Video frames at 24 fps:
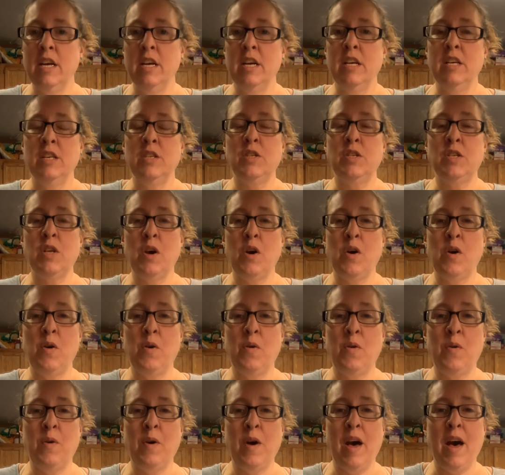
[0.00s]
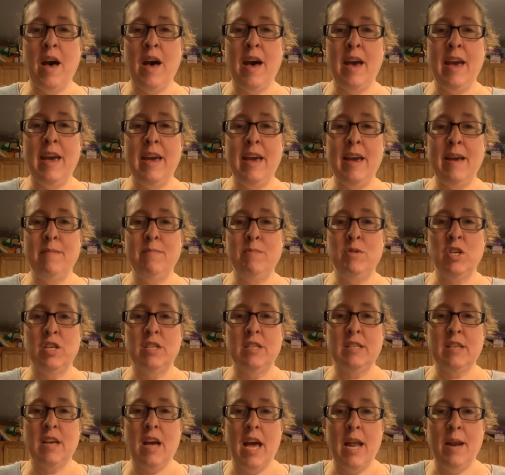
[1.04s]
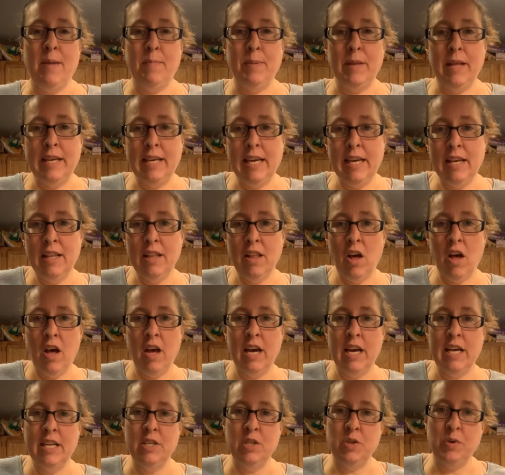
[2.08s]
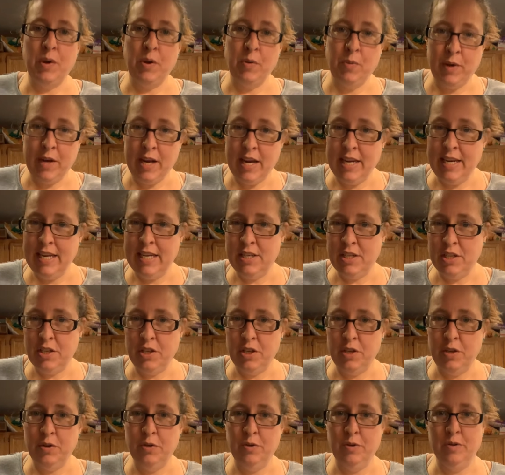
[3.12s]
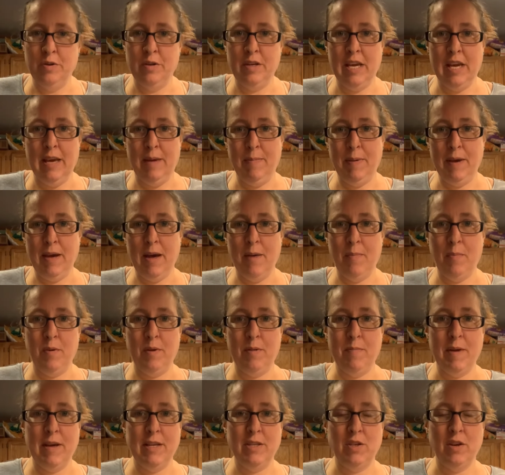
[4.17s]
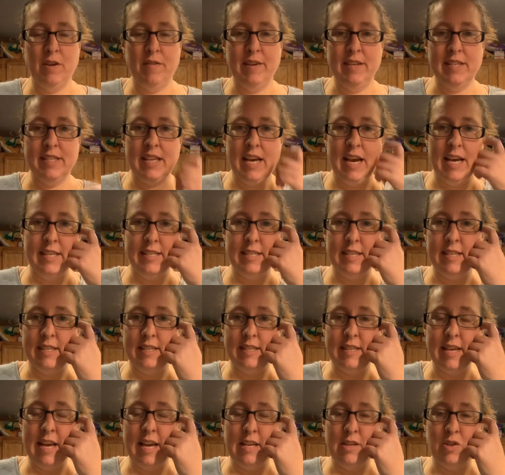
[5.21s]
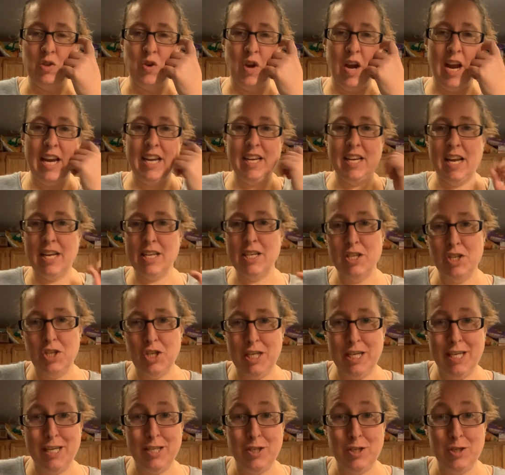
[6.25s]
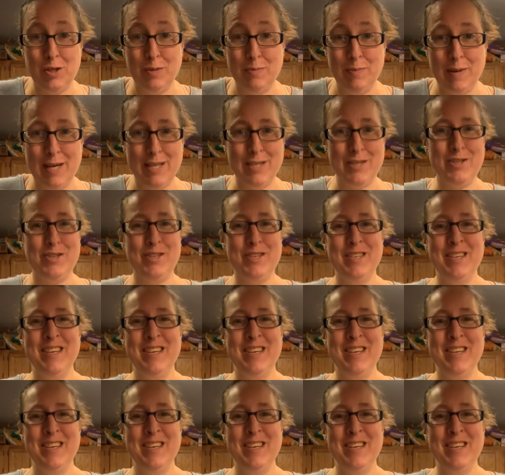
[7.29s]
So I am just kind of plugging along and doing what I need to do, keeping up with my serving sizes and trying not to cheat too much.